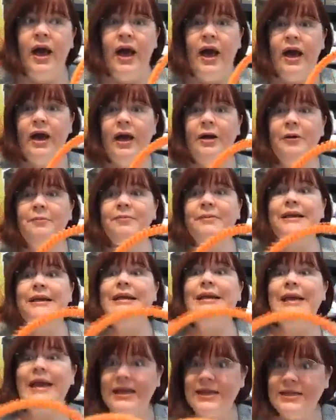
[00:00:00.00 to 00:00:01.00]
Um,
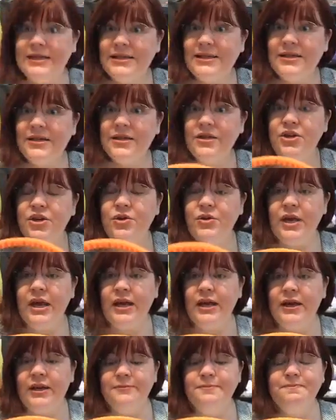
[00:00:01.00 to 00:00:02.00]
yes, you
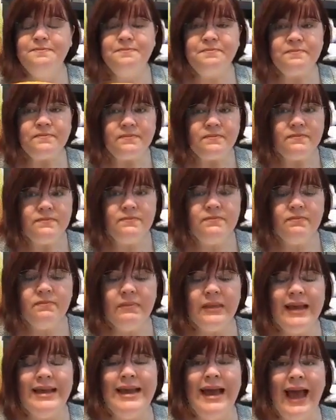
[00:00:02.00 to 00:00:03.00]
can.
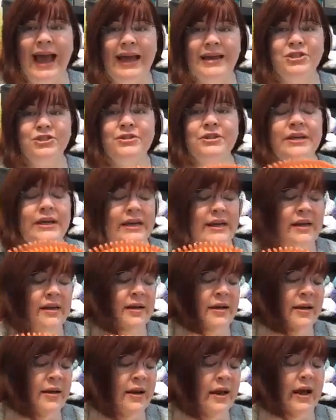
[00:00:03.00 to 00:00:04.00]
And actually,
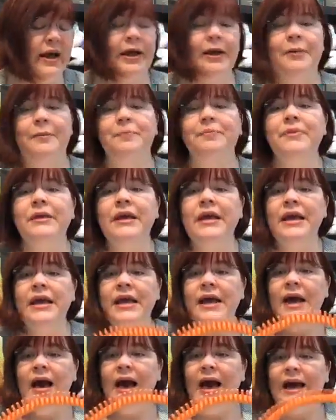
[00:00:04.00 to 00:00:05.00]
um,
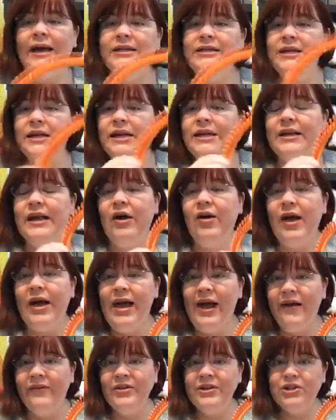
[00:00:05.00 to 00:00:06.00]
I, now I
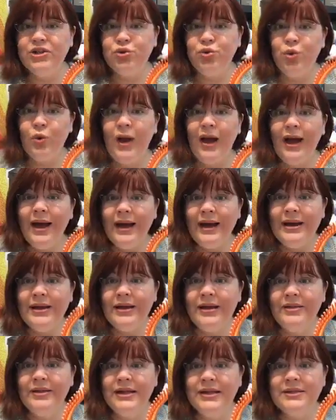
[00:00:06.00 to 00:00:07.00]
haven't
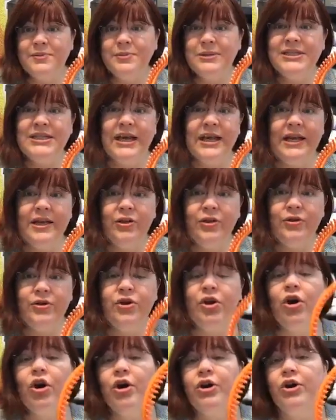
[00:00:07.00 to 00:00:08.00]
tried this particular
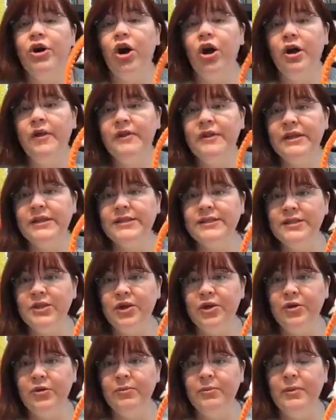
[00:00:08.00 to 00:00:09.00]
yarn on this
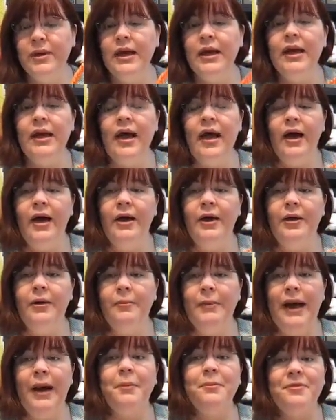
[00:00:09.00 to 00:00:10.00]
loom.
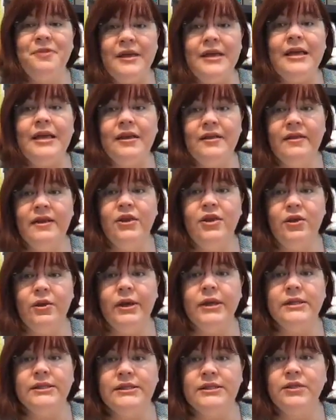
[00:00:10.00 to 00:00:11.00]
Um, I'm thinking that you
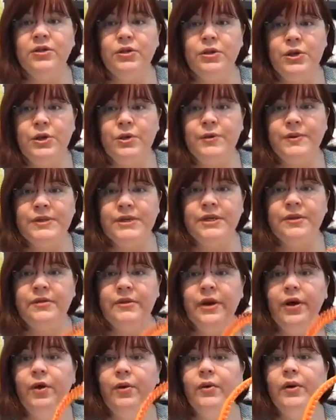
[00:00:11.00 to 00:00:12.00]
can still use it
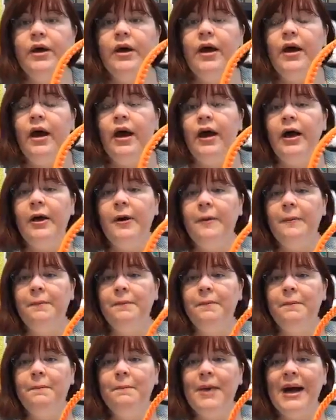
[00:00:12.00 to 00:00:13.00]
though.
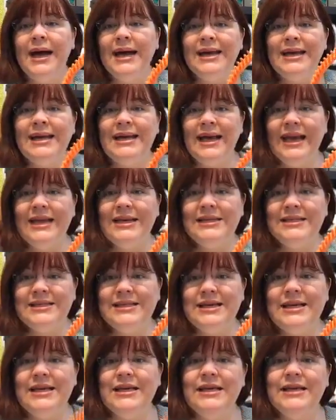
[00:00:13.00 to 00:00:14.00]
Um, my
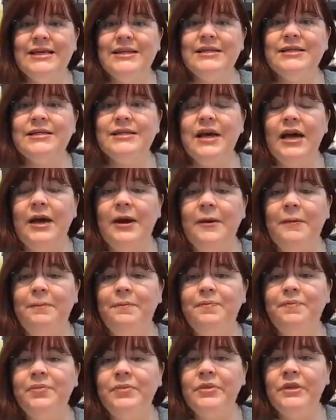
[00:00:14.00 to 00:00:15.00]
guess is
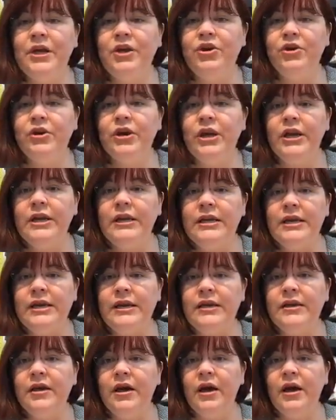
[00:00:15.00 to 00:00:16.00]
um, that you're gonna
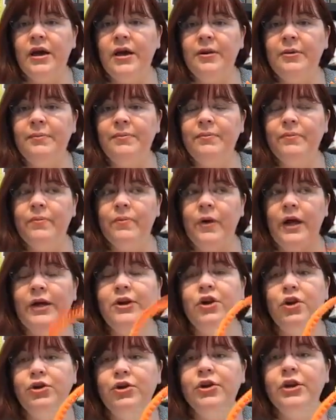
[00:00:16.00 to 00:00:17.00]
need, um, well I
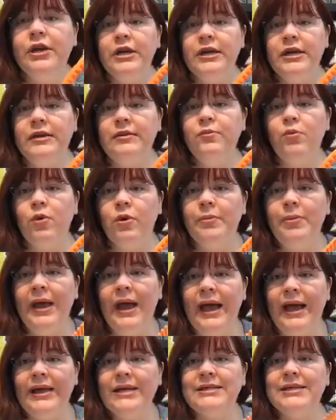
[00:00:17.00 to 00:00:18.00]
know you're need more
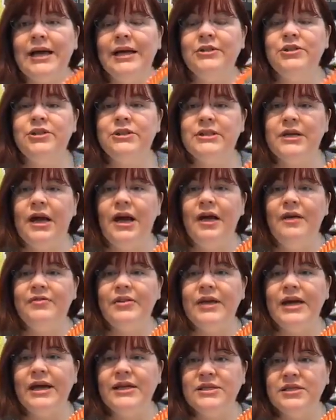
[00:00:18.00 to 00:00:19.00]
pegs. I just, I'll have
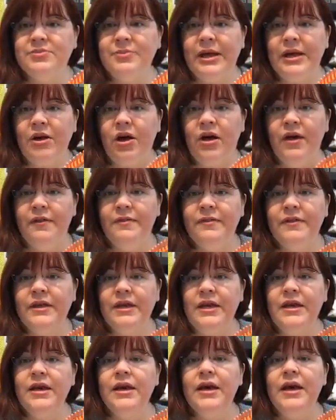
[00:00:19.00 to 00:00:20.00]
to guesstimate on
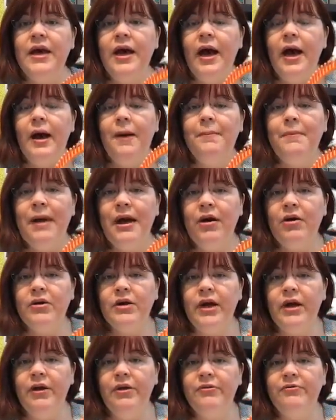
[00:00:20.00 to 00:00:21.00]
the amount
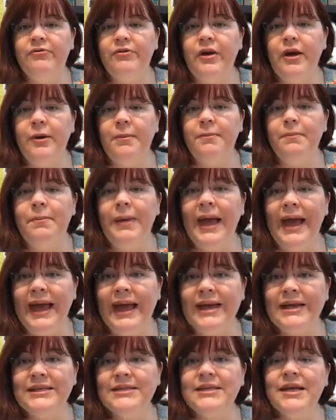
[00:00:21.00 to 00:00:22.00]
of um,
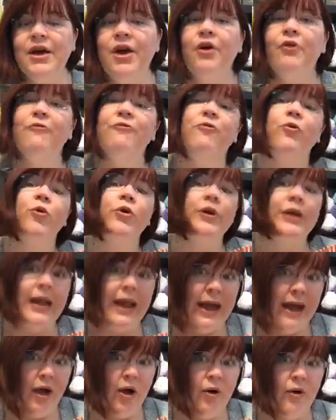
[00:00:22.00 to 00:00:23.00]
pegs for
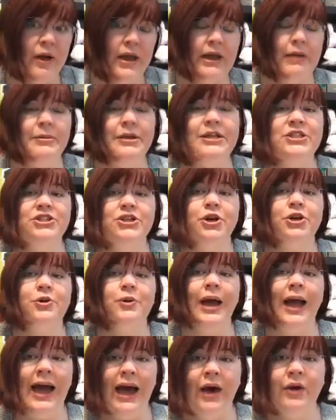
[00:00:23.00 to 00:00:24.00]
now and I'm going to show you
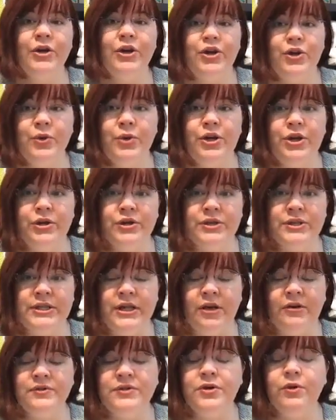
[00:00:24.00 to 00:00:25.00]
how to do it
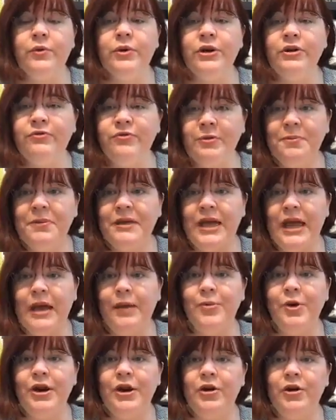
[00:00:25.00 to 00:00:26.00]
yourself. So we're going to flip the
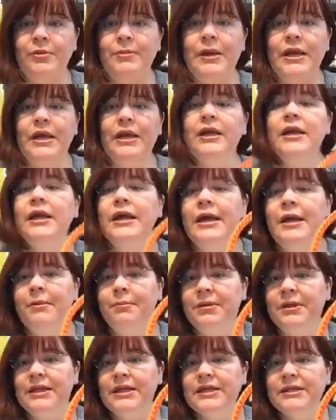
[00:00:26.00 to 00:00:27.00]
camera here in a minute.
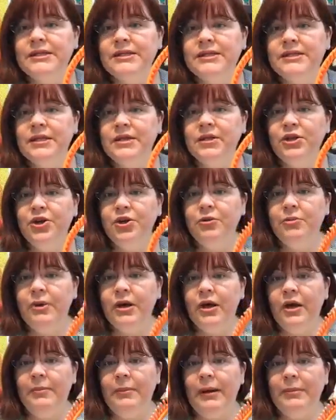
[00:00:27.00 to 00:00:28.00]
But this is the loom
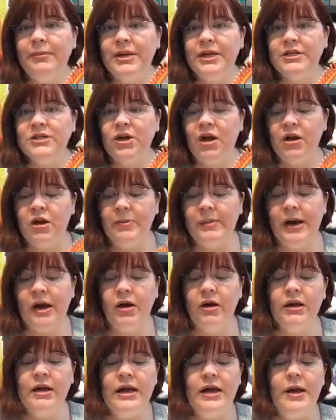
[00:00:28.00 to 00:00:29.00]
um, I'm going to talk
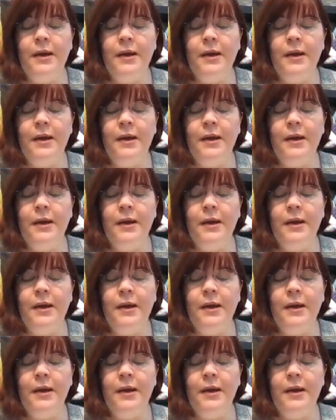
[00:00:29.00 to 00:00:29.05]
about.